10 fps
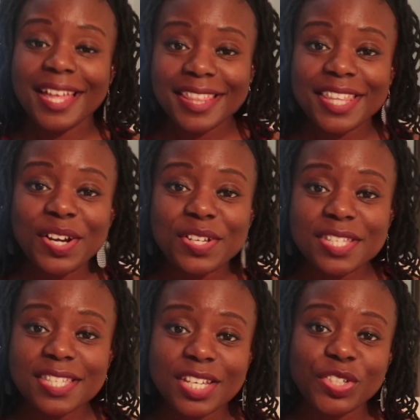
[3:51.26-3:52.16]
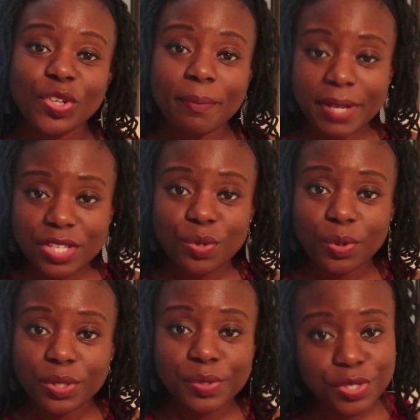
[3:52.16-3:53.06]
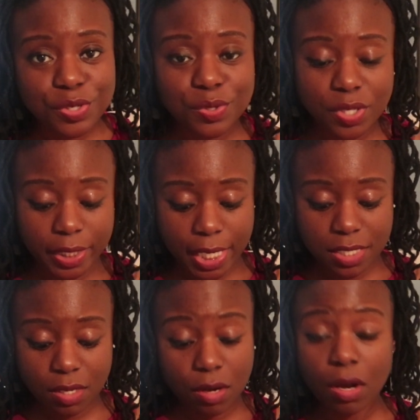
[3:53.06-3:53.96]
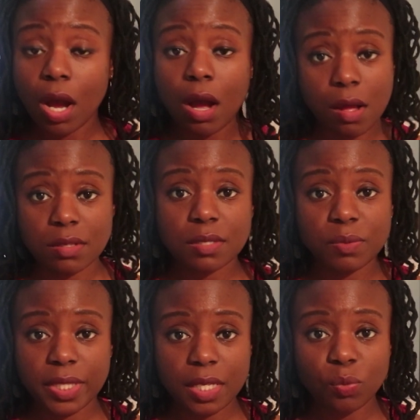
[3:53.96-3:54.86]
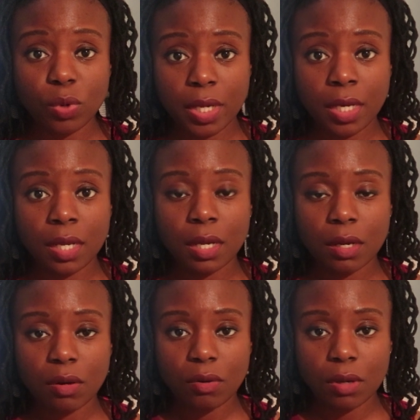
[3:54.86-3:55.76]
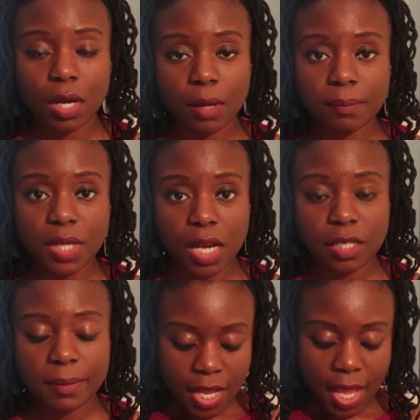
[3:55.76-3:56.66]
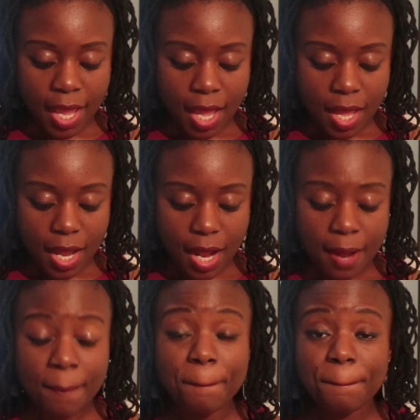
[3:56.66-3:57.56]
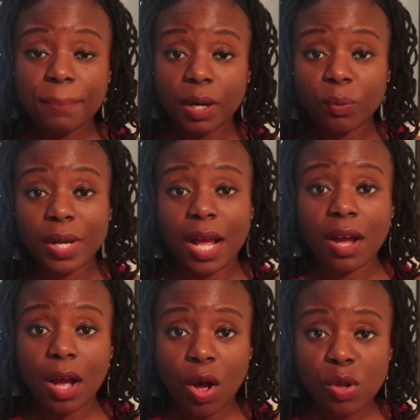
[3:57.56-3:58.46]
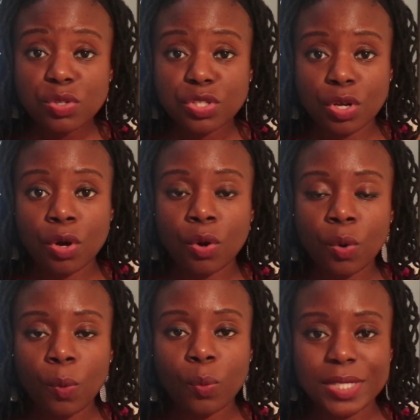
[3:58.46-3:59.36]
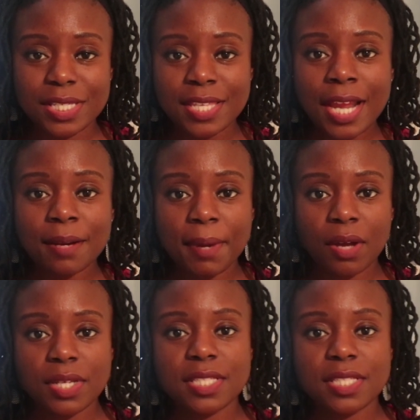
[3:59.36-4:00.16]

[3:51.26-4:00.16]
there's a section on base oils too, so that's awesome within one document. But what I also was excited about